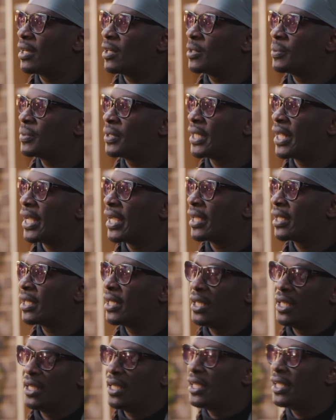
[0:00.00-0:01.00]
I would be like
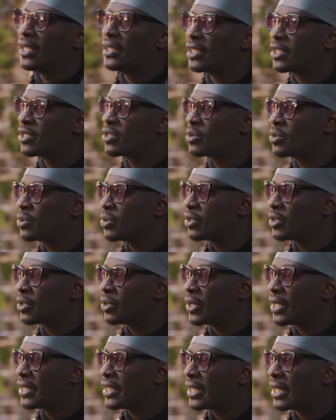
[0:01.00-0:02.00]
in the
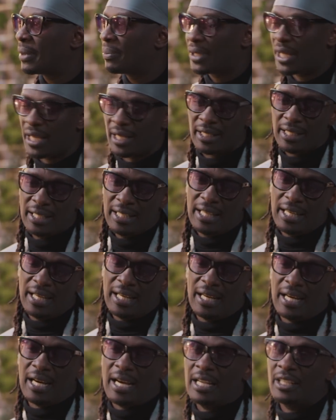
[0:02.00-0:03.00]
studio, and then I'm like,
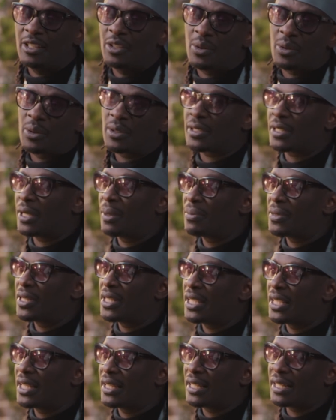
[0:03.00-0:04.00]
I draw
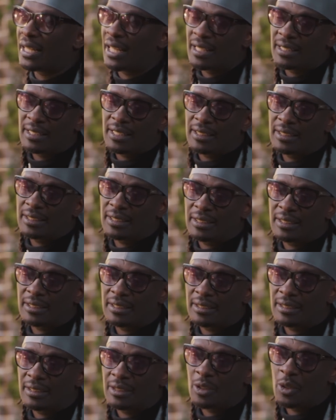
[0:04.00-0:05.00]
something, and then I
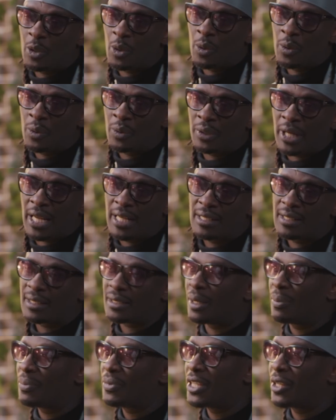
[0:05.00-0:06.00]
just write
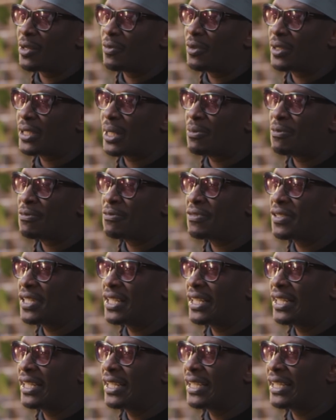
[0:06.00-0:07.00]
something of what I'm
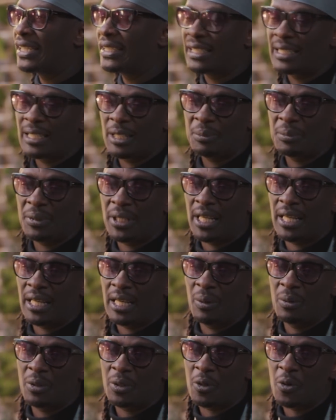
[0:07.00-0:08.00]
feeling, and then I'm like,
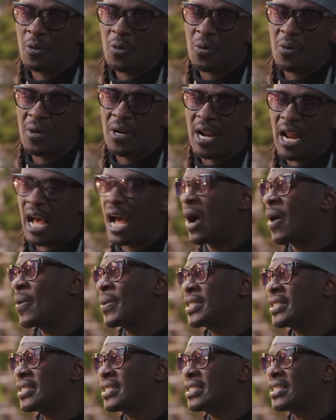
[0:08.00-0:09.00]
I want to go now
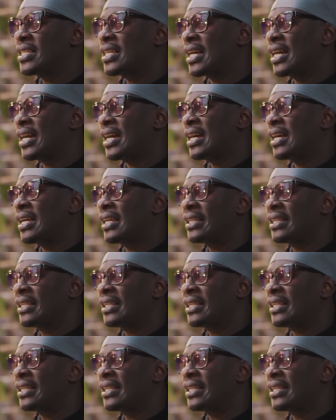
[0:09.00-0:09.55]
and see her,